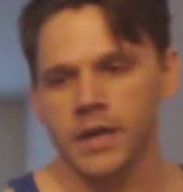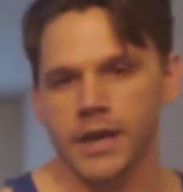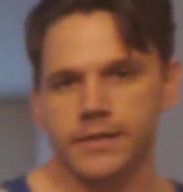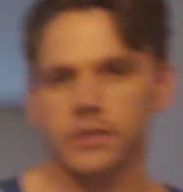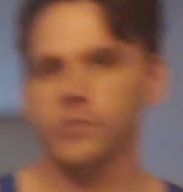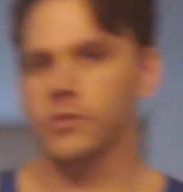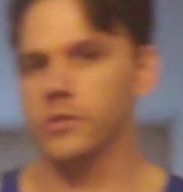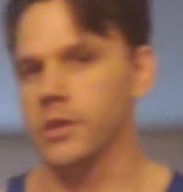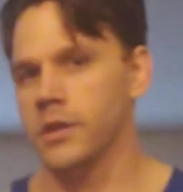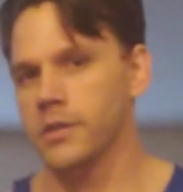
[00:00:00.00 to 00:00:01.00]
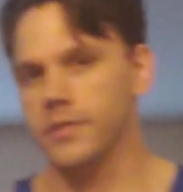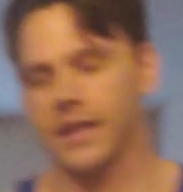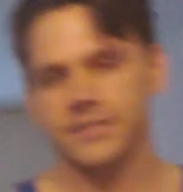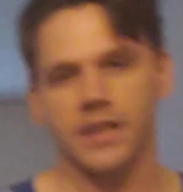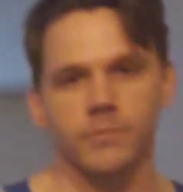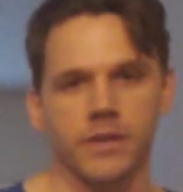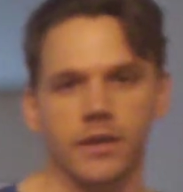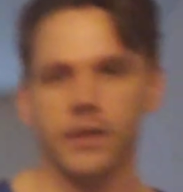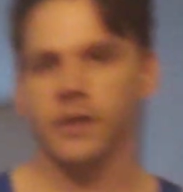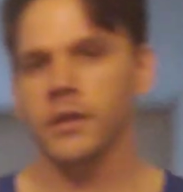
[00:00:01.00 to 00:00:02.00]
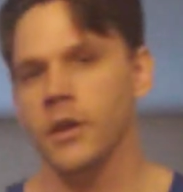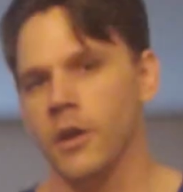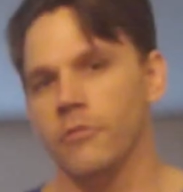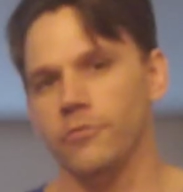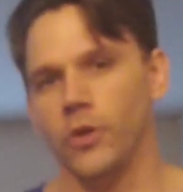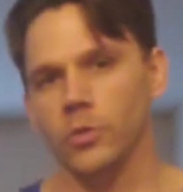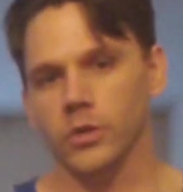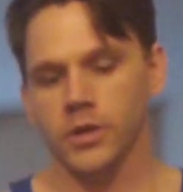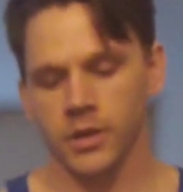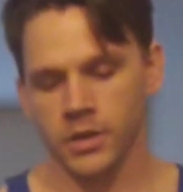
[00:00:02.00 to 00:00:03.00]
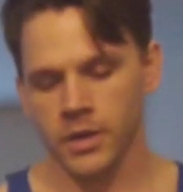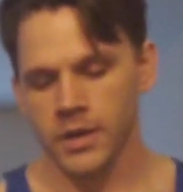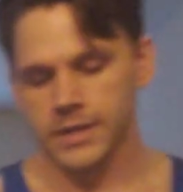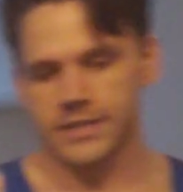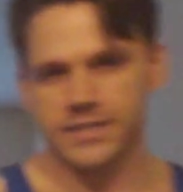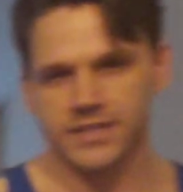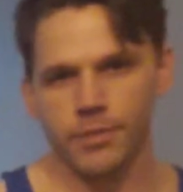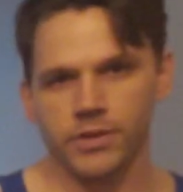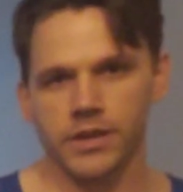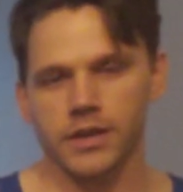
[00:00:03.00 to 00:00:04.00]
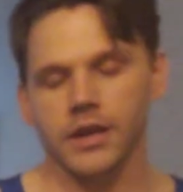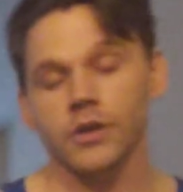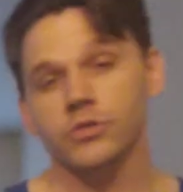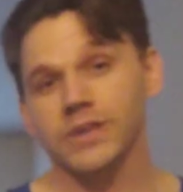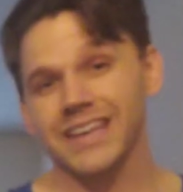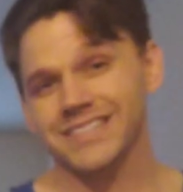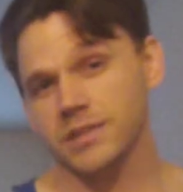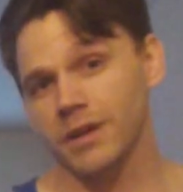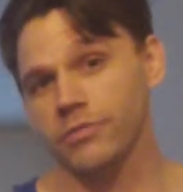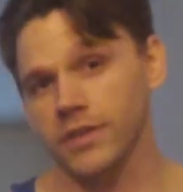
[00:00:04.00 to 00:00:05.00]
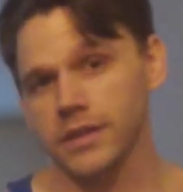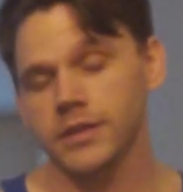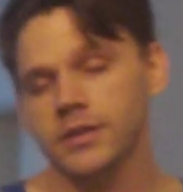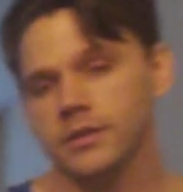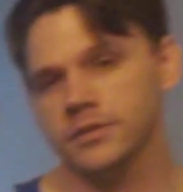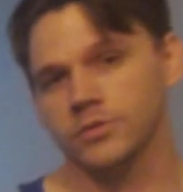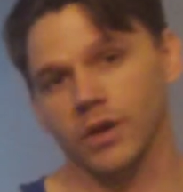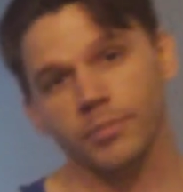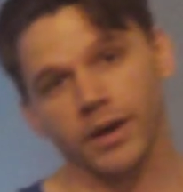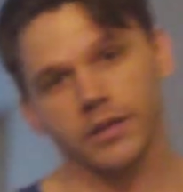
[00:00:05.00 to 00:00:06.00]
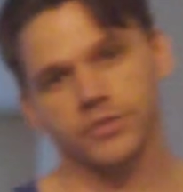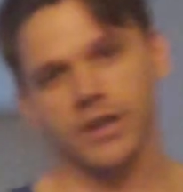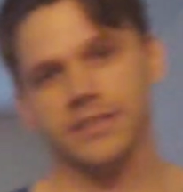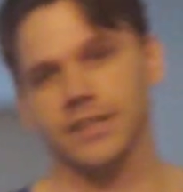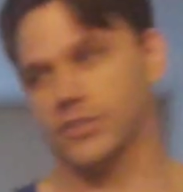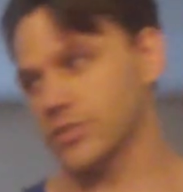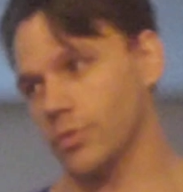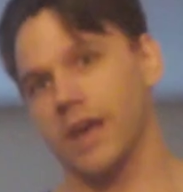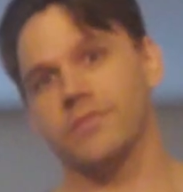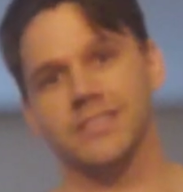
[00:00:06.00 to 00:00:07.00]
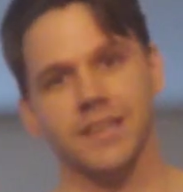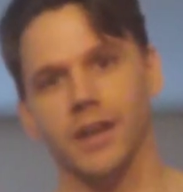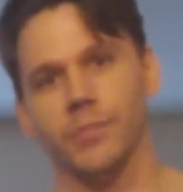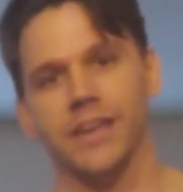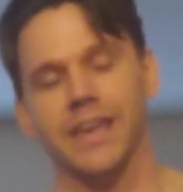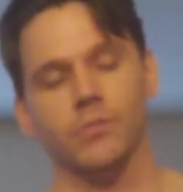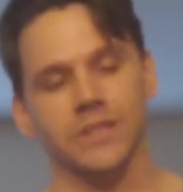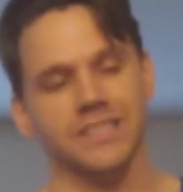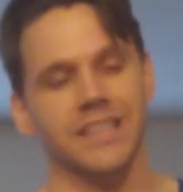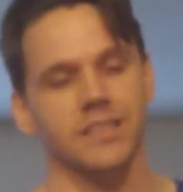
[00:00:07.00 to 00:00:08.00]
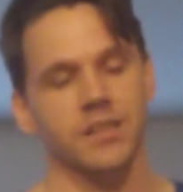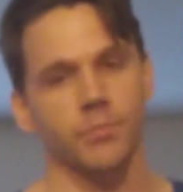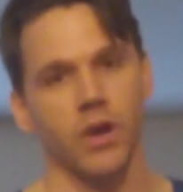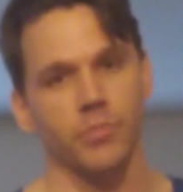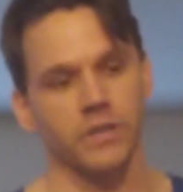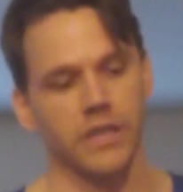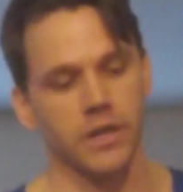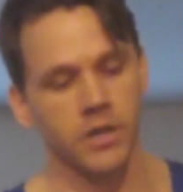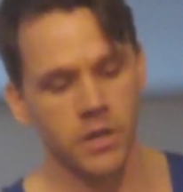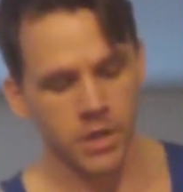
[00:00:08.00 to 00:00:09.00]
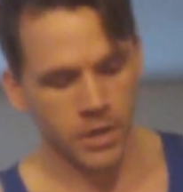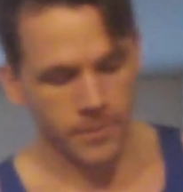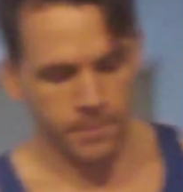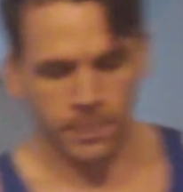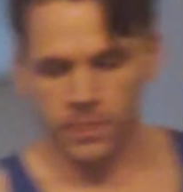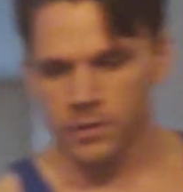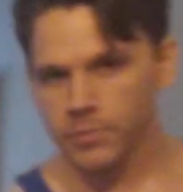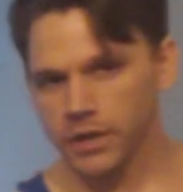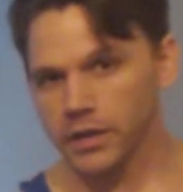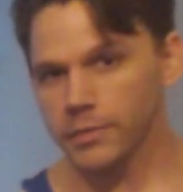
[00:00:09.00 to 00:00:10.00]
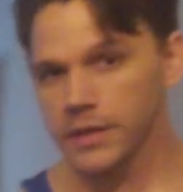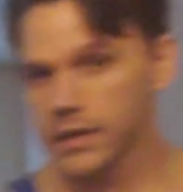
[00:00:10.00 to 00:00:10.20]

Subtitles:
and deliver that same kick forward, stepping in. I know you can't see my feet, so I apologize. I just don't have this set up. I can't really set this up properly here. But I come in,